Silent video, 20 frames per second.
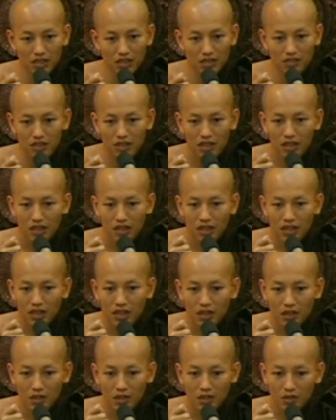is
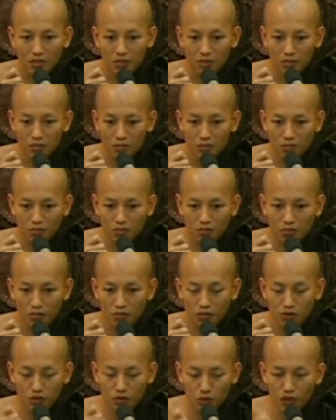
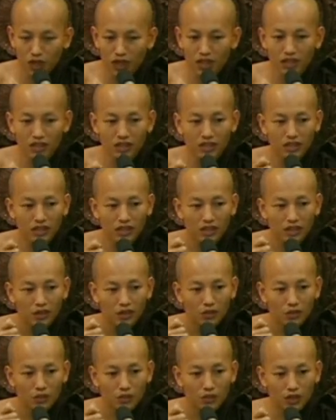surely
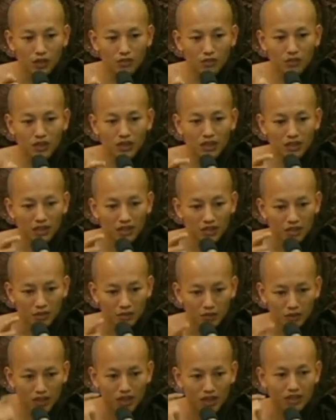will be
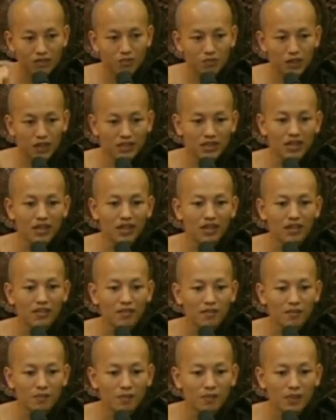wicked person.
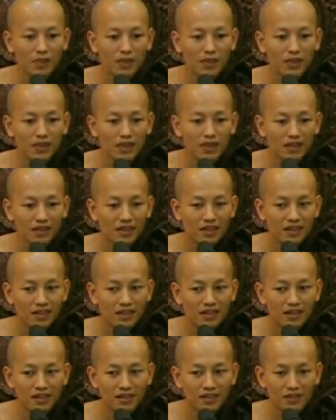
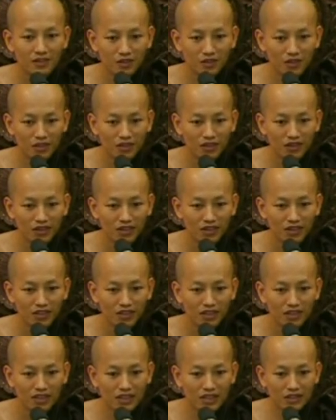You know?
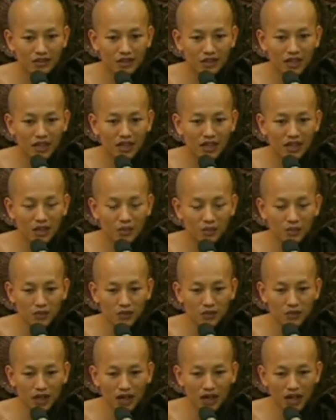That's why if
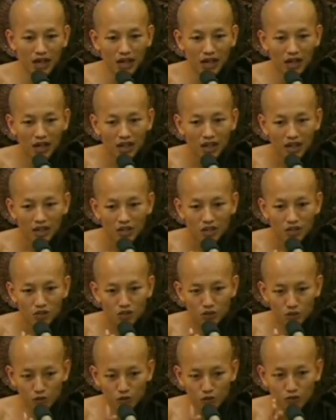you are
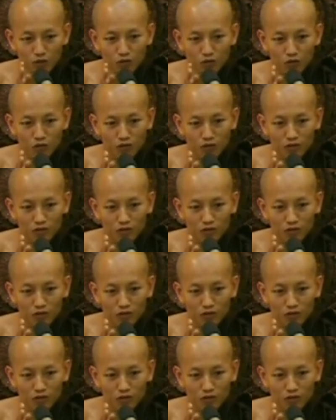true.